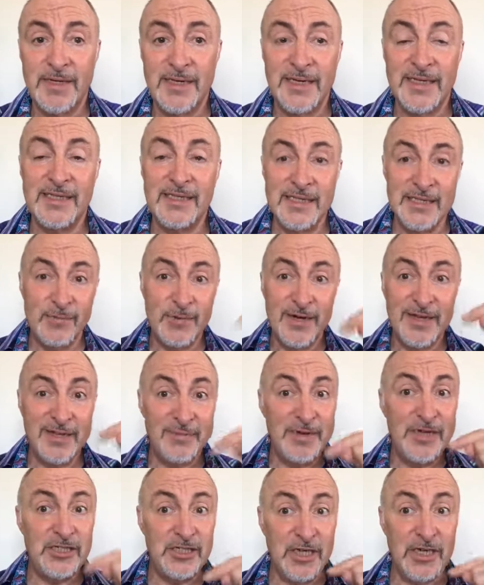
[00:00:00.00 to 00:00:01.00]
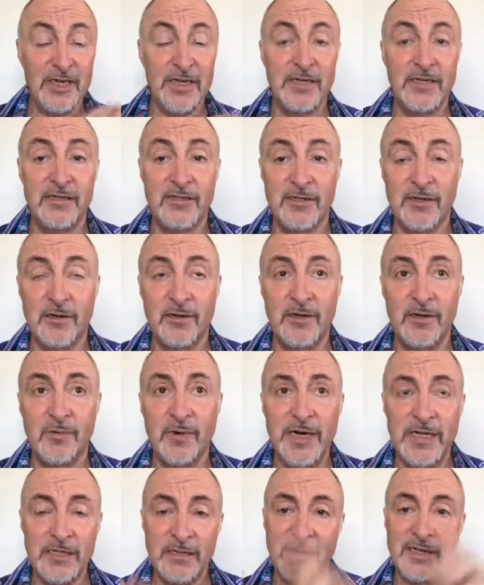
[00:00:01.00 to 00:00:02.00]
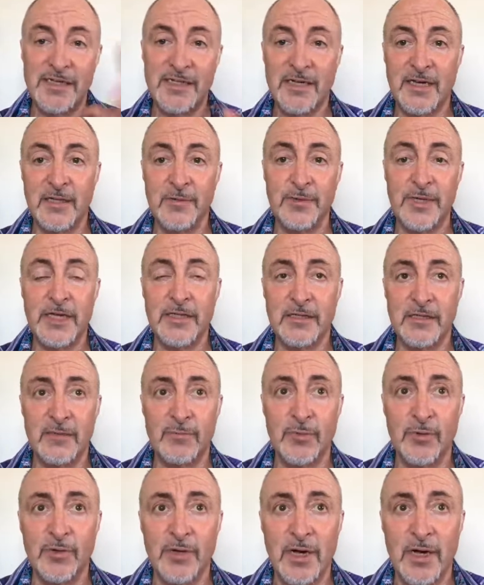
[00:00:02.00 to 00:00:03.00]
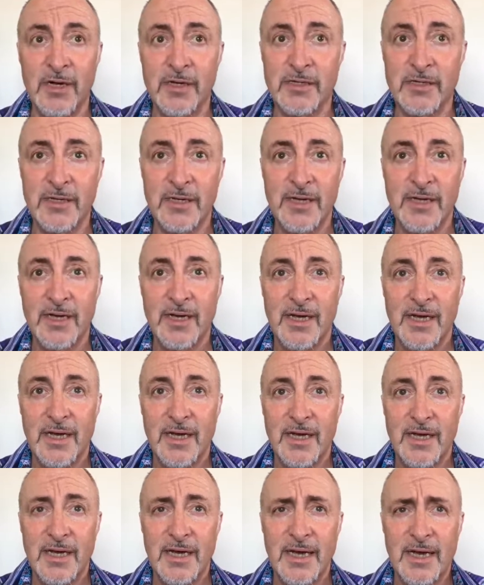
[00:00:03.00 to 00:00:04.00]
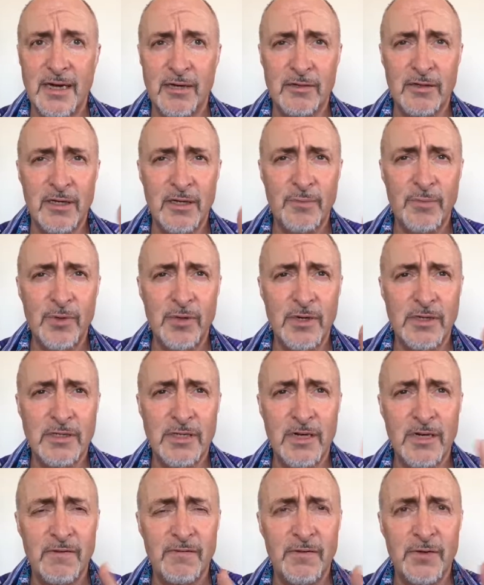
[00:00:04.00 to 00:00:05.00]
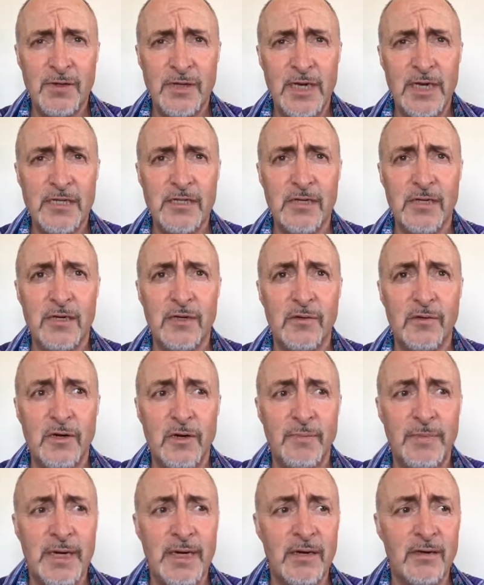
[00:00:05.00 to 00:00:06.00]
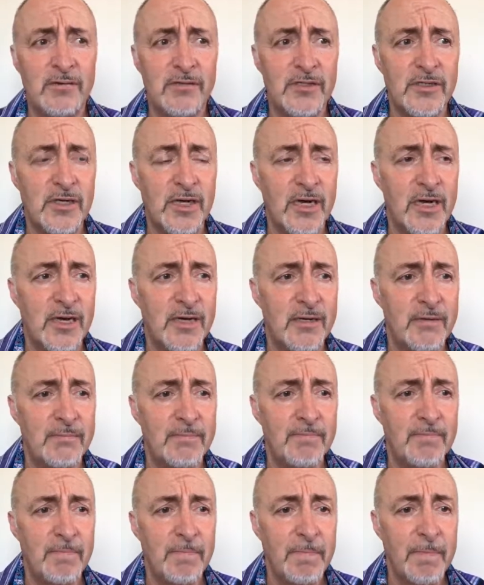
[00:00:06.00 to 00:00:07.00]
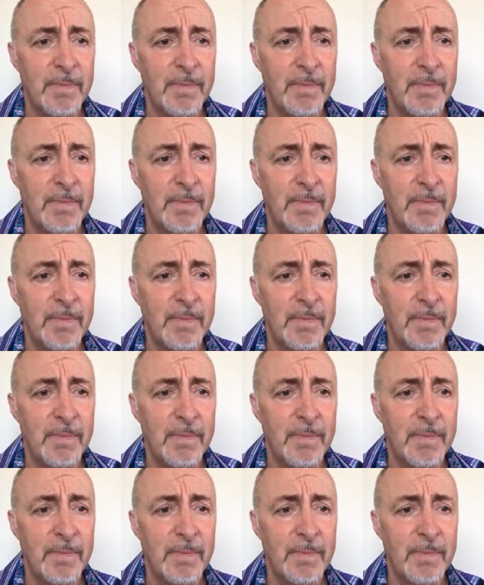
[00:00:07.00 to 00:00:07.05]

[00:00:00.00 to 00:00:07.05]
And this is one of the major keys. So in a way, it ties together with yesterday's broadcast and there's another broadcast I did a few days ago about um,